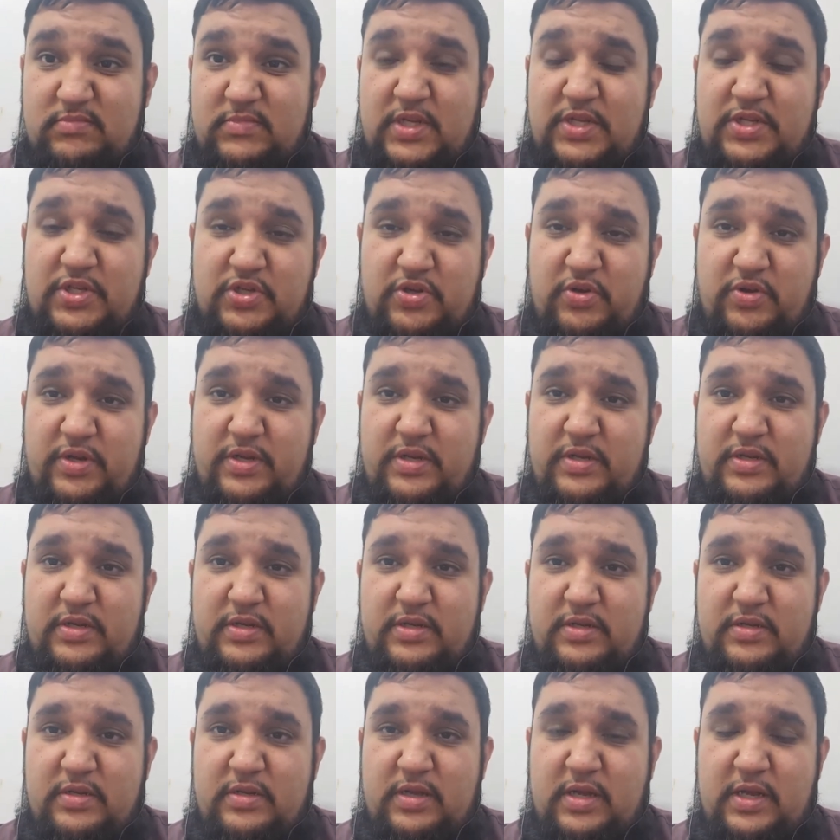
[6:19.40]
enjoyed it.
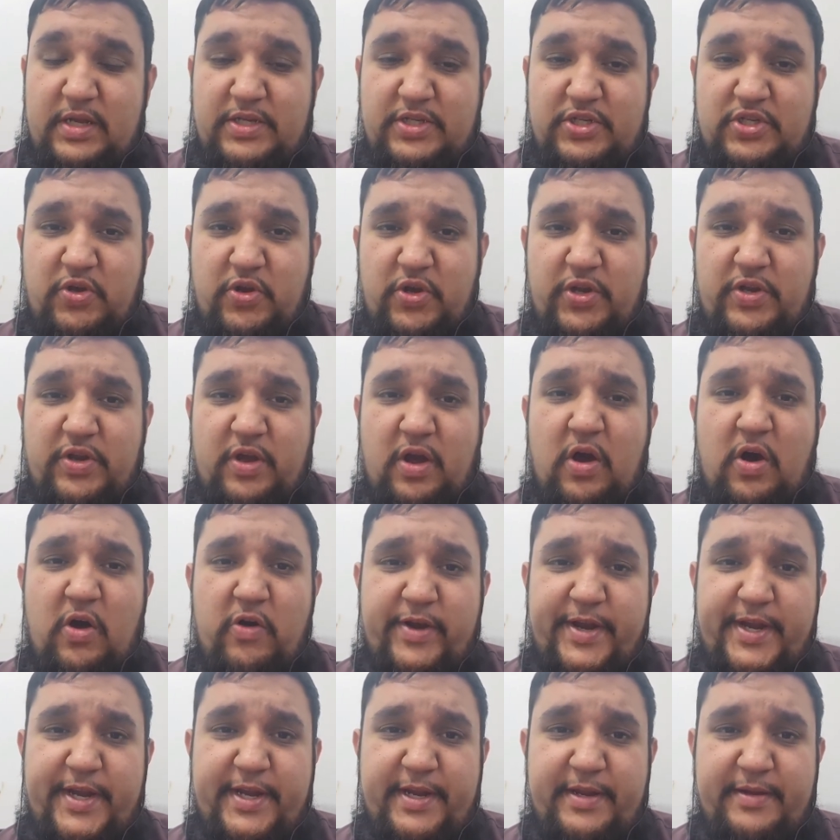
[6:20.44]
I enjoyed
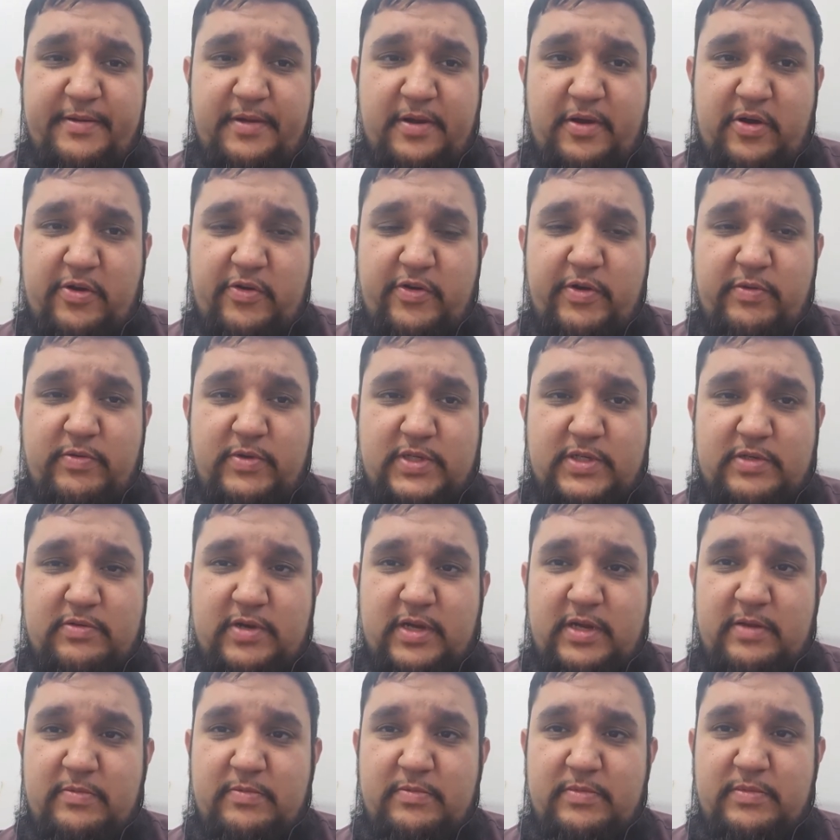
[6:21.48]
Ori. Ori was
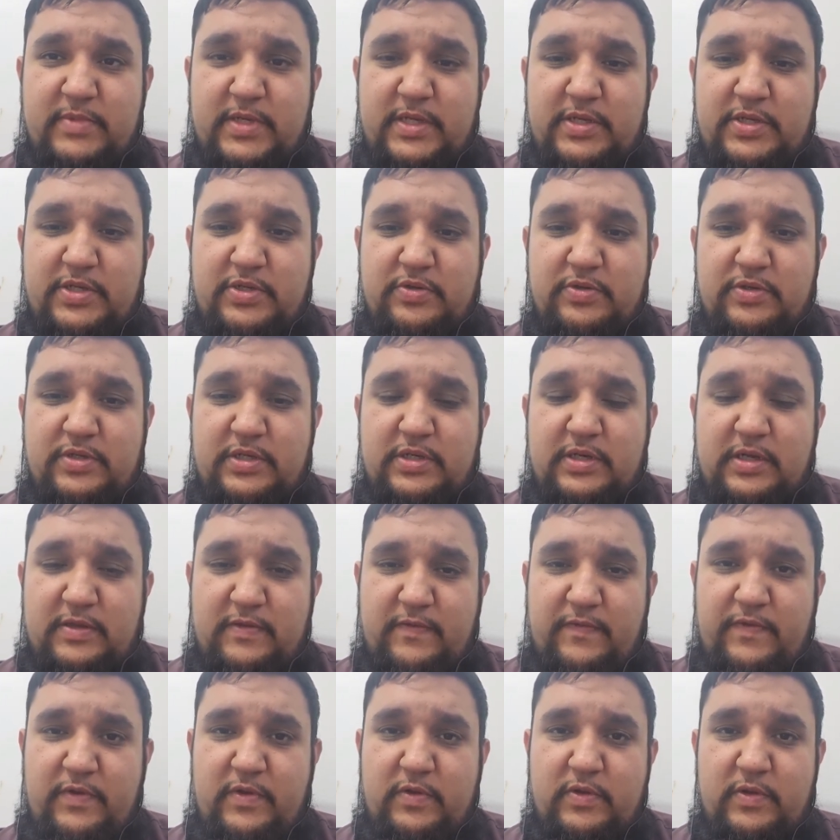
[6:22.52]
great. Me, Shuji, and a
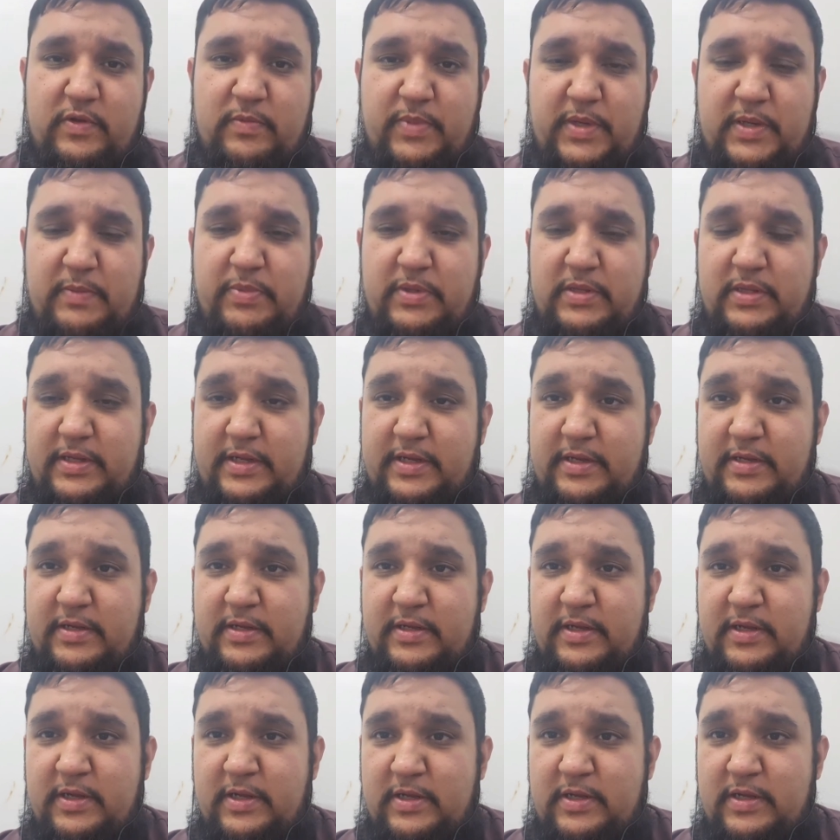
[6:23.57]
few other people there
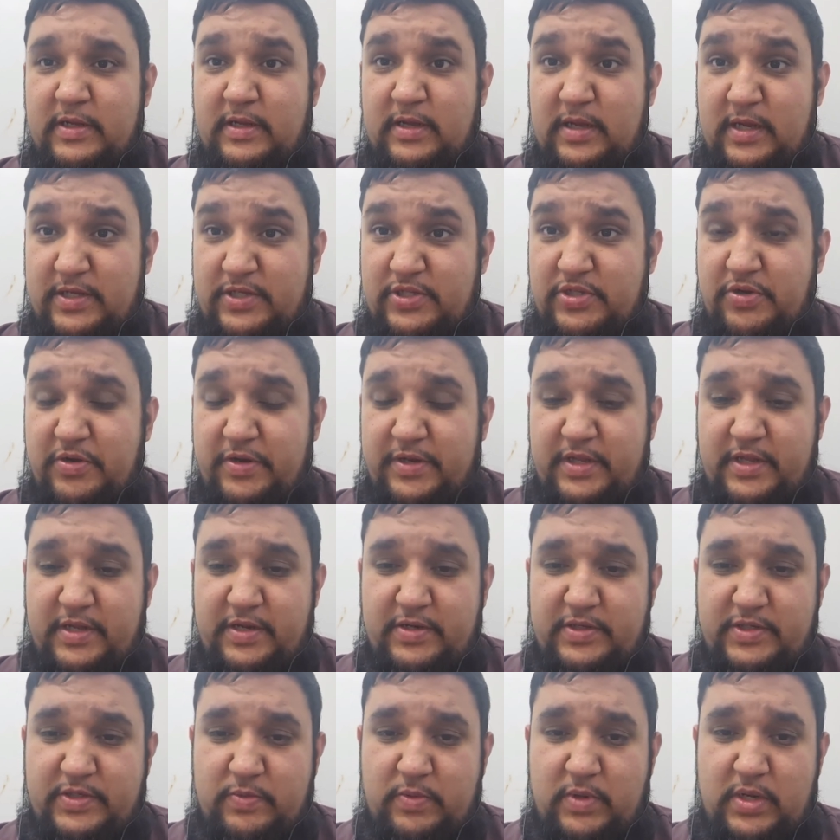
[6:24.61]
enjoyed that
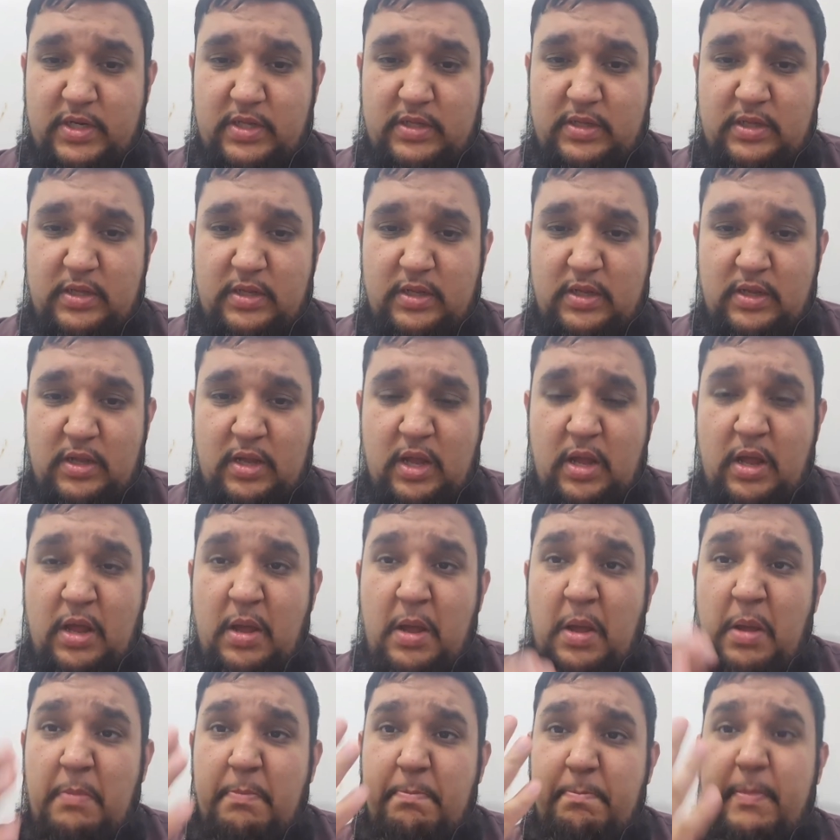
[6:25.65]
as well.
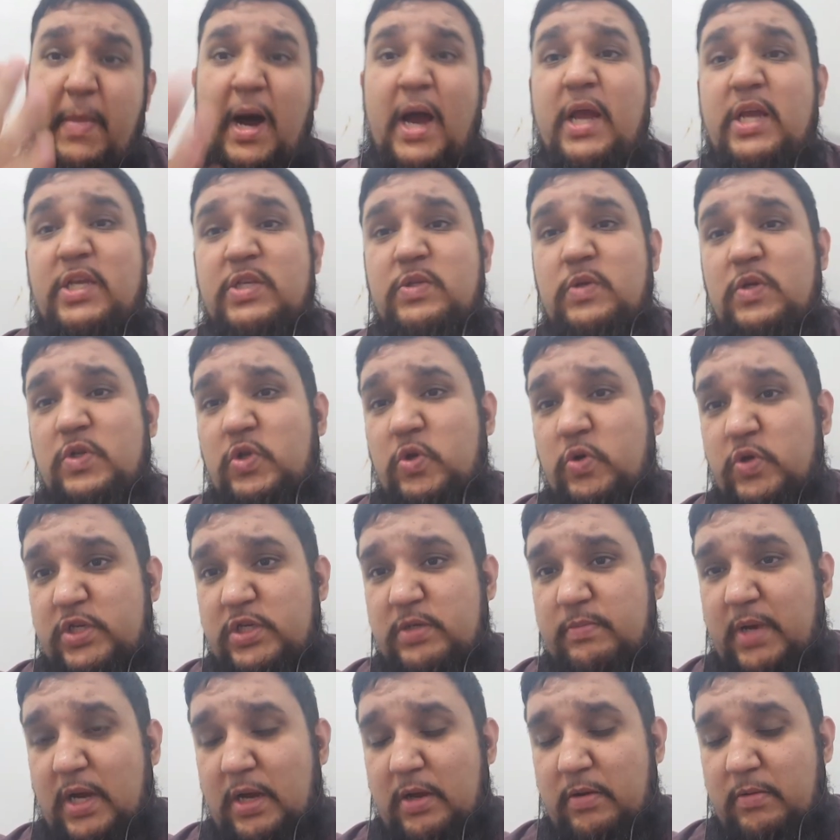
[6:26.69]
Might as well talk to you
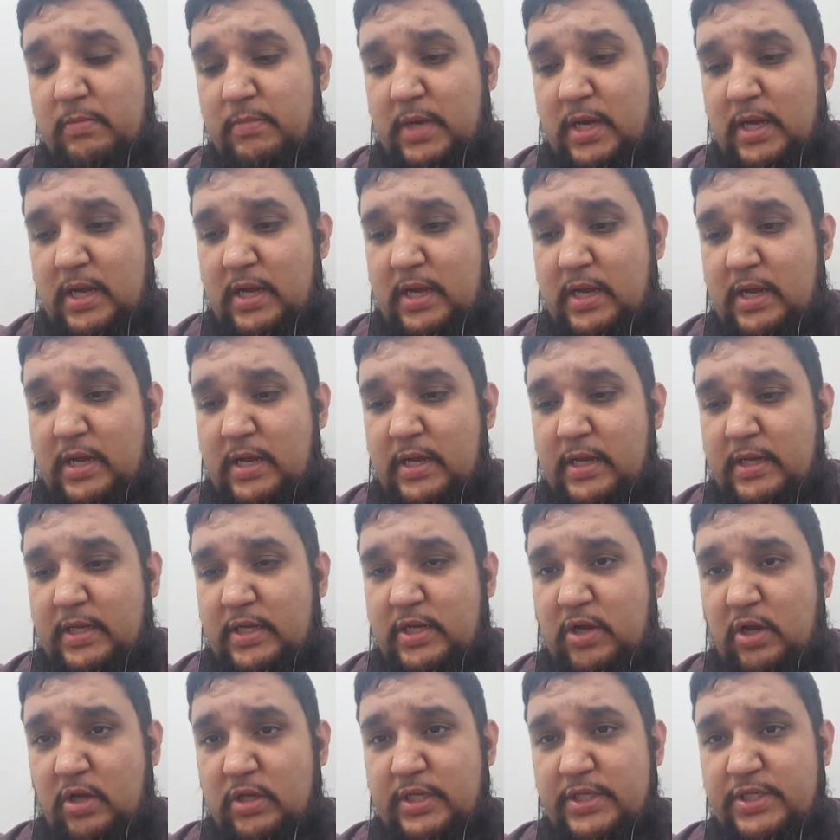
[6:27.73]
about my
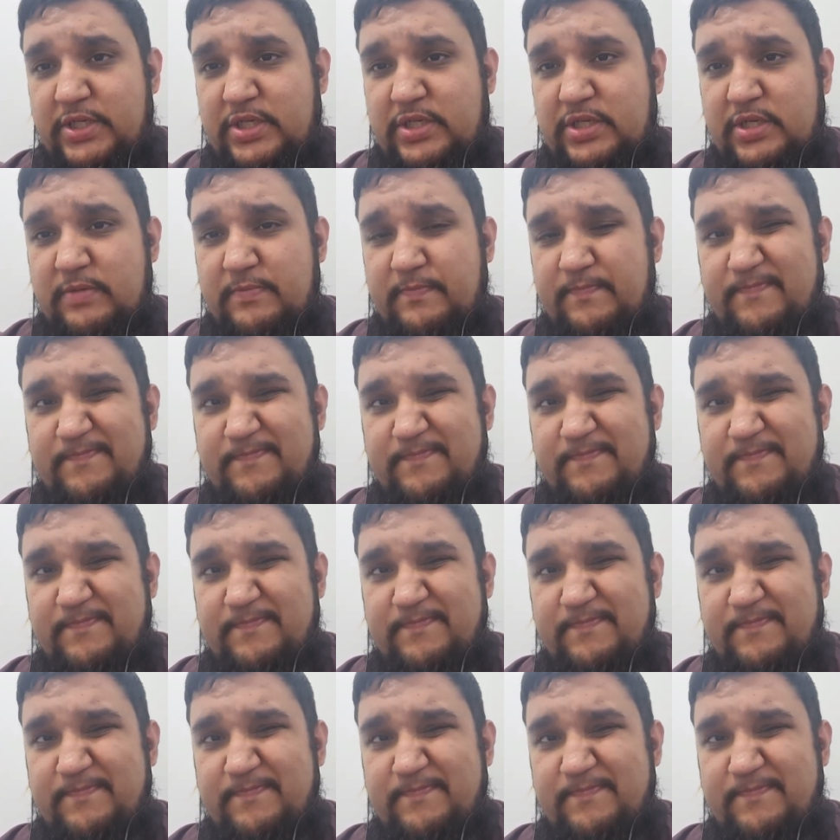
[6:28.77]
college.